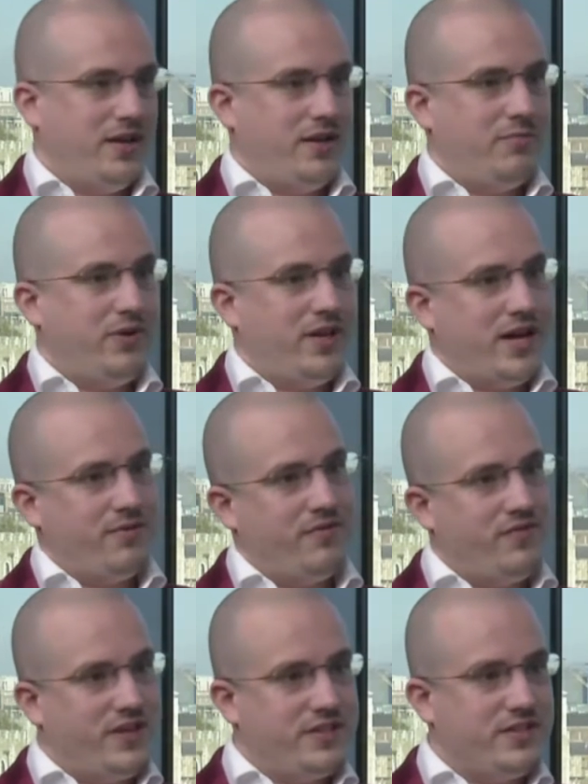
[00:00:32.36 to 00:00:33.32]
We allow
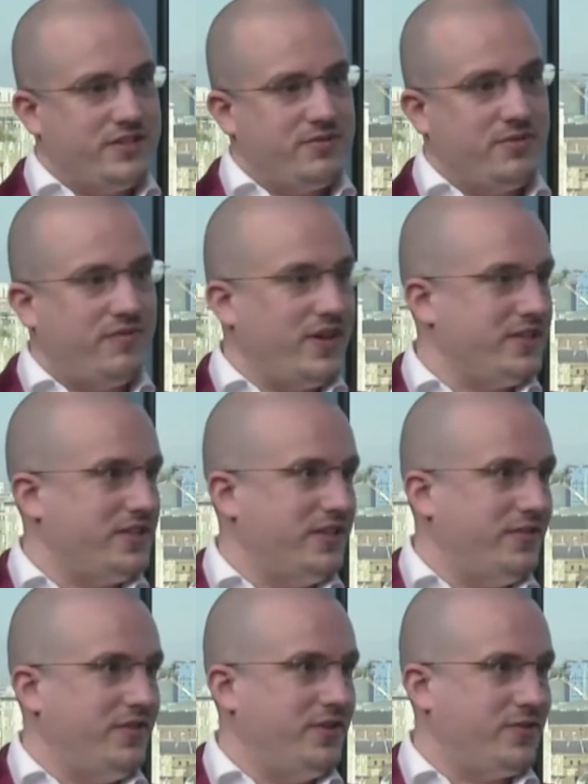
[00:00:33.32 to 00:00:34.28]
investors to invest in
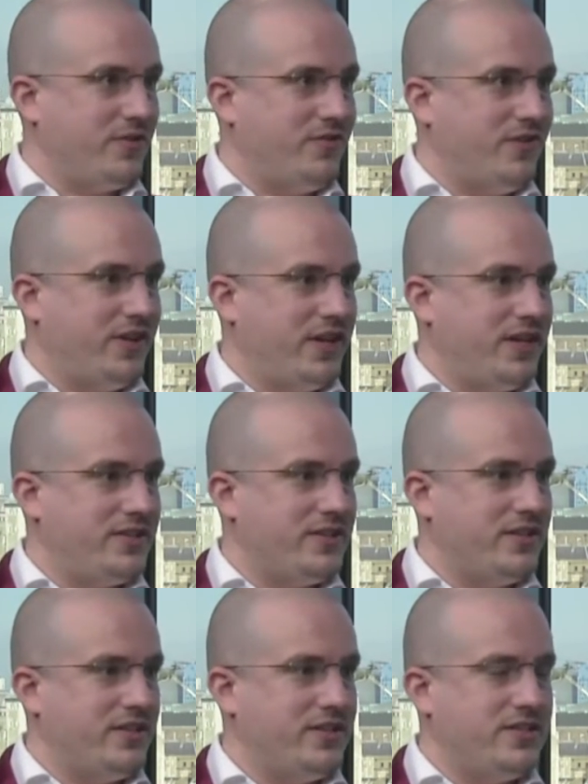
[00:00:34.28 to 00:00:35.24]
the future of finance,
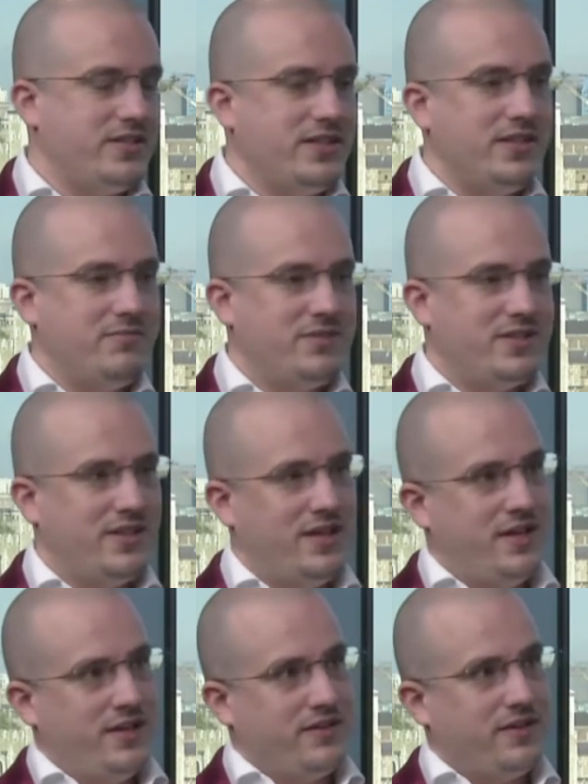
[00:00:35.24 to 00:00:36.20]
and it seems
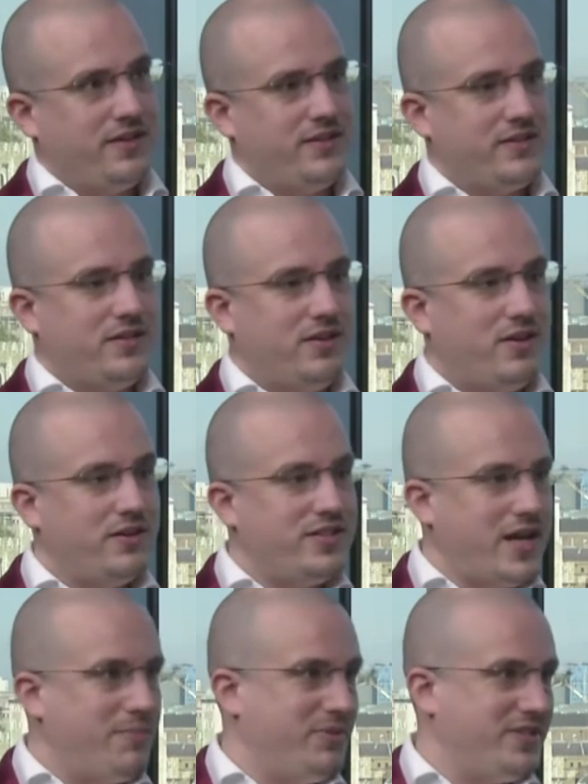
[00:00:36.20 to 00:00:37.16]
that there's a large
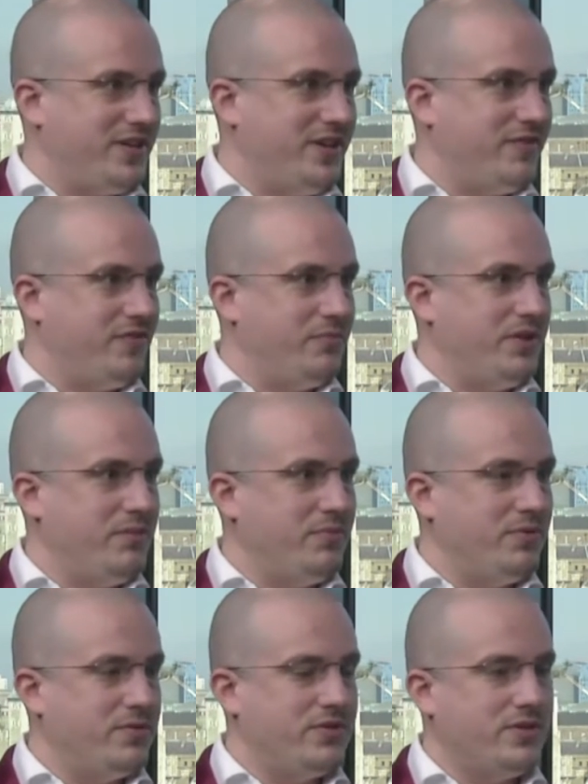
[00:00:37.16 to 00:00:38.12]
appetite for
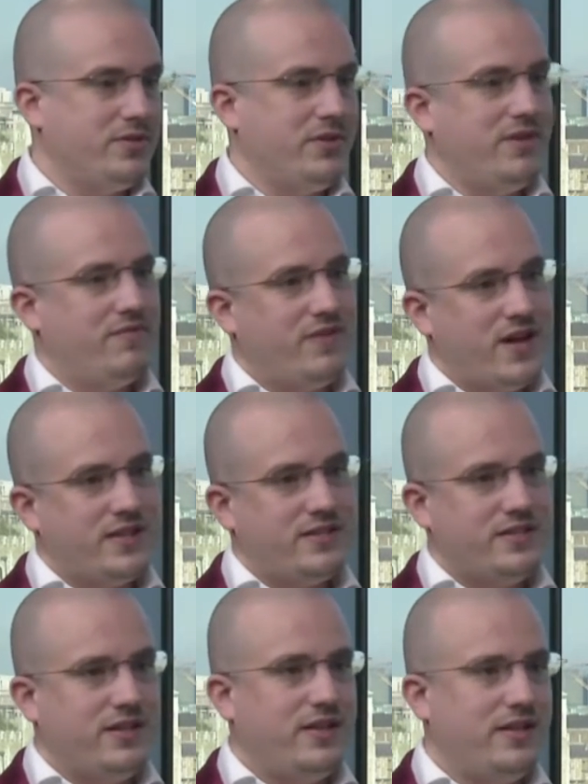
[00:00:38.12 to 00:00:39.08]
people to
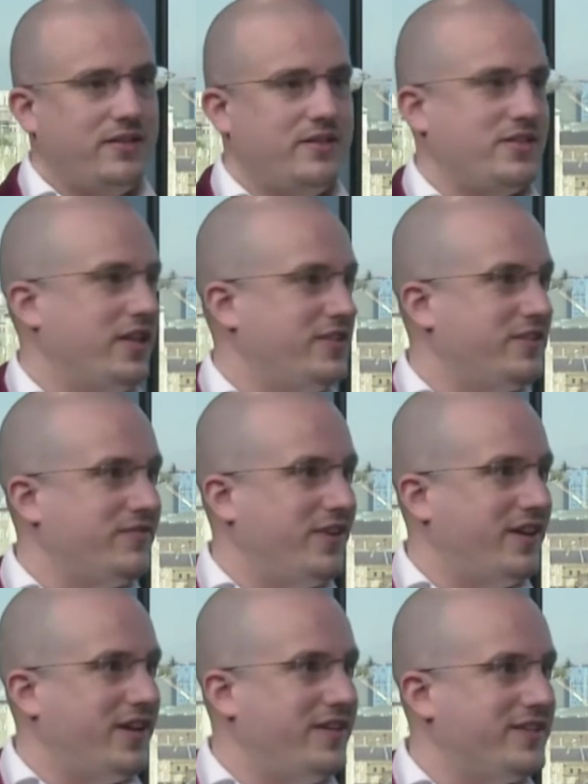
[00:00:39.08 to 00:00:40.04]
invest in changing finance.